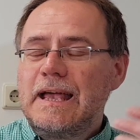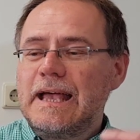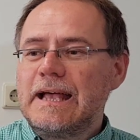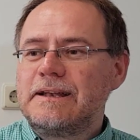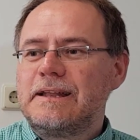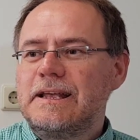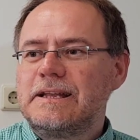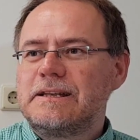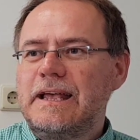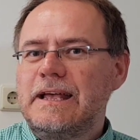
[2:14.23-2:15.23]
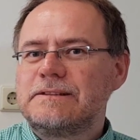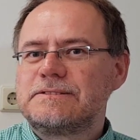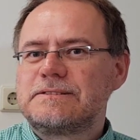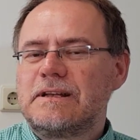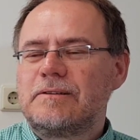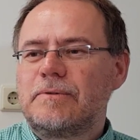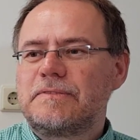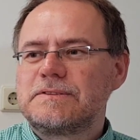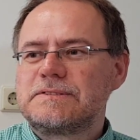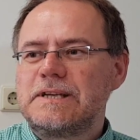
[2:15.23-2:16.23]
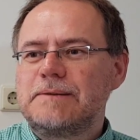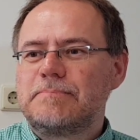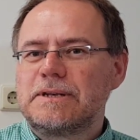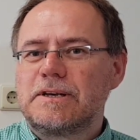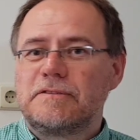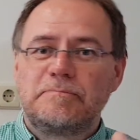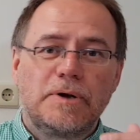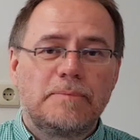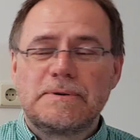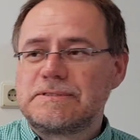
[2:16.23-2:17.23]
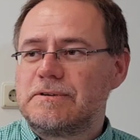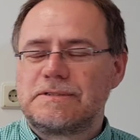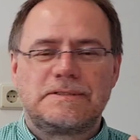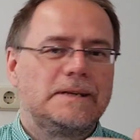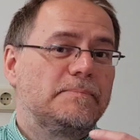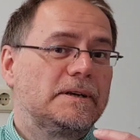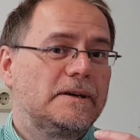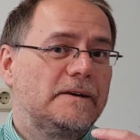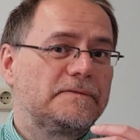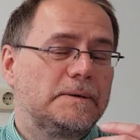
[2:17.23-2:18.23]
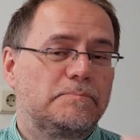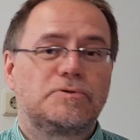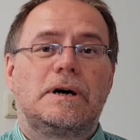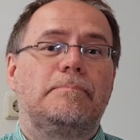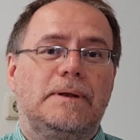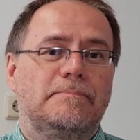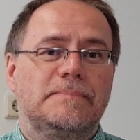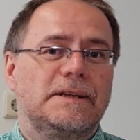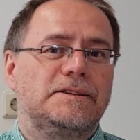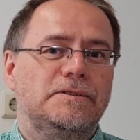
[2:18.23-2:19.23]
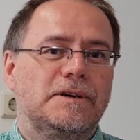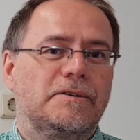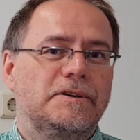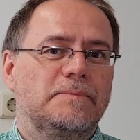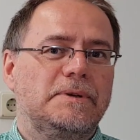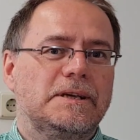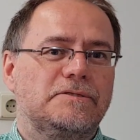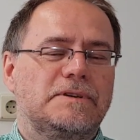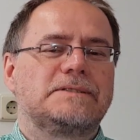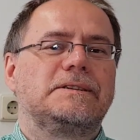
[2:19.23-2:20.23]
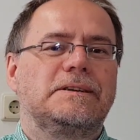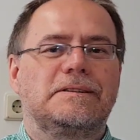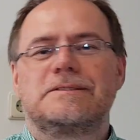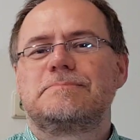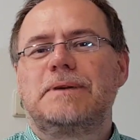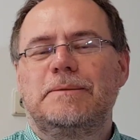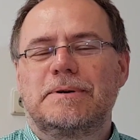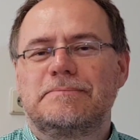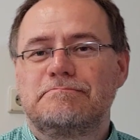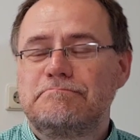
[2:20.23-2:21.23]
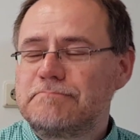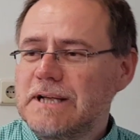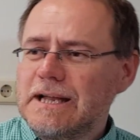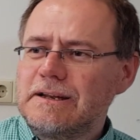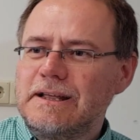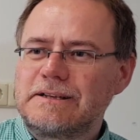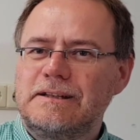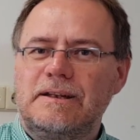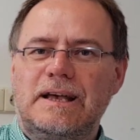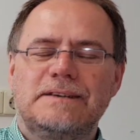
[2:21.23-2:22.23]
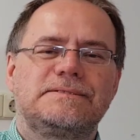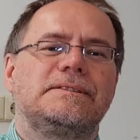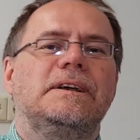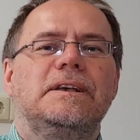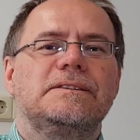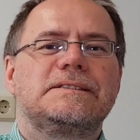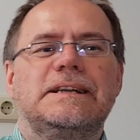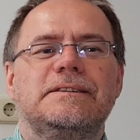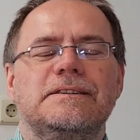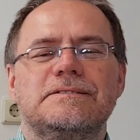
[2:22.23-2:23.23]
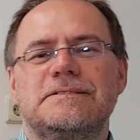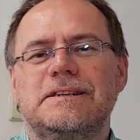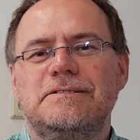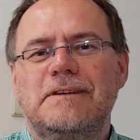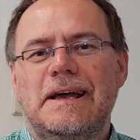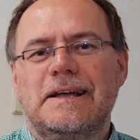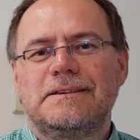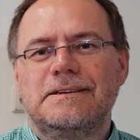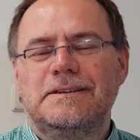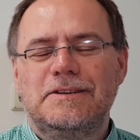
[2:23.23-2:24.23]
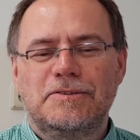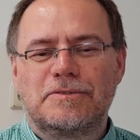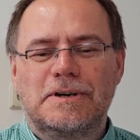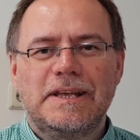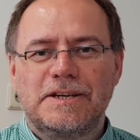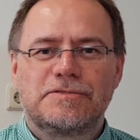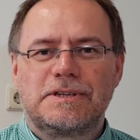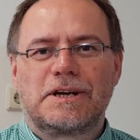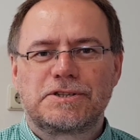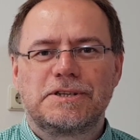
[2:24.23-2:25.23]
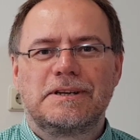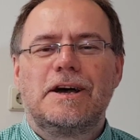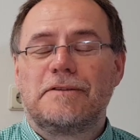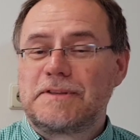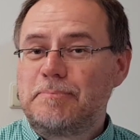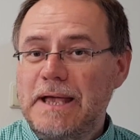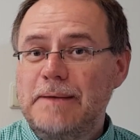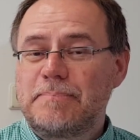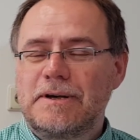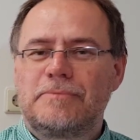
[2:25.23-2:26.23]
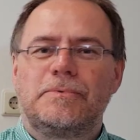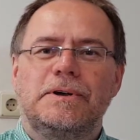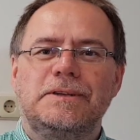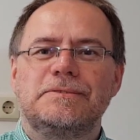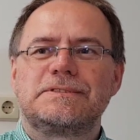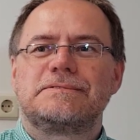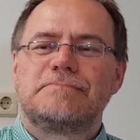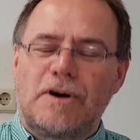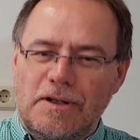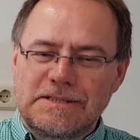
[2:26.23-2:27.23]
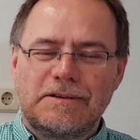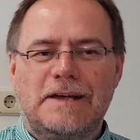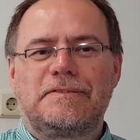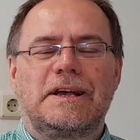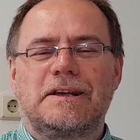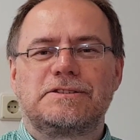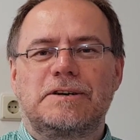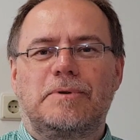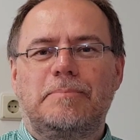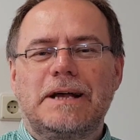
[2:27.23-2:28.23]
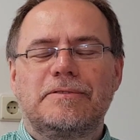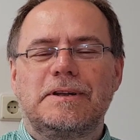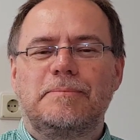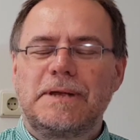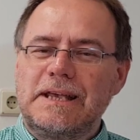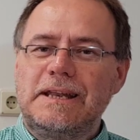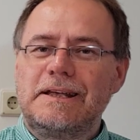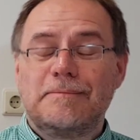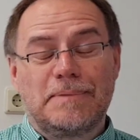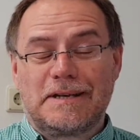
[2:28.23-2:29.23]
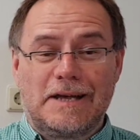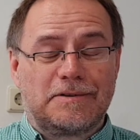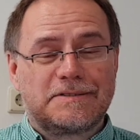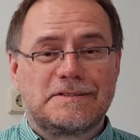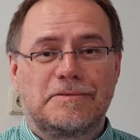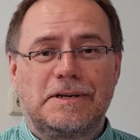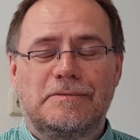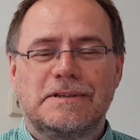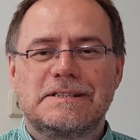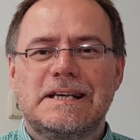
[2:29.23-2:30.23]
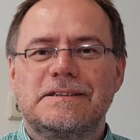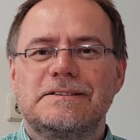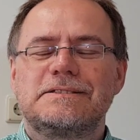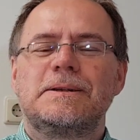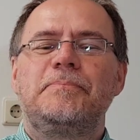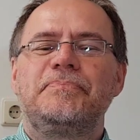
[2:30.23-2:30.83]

And it ends then with a statement of purpose or a statement of the problem that you are going to be addressing in this paper. Kind of like the last sentence that you had in your introduction of the paper, where you also have like a general background at the beginning, but now this is only one sentence.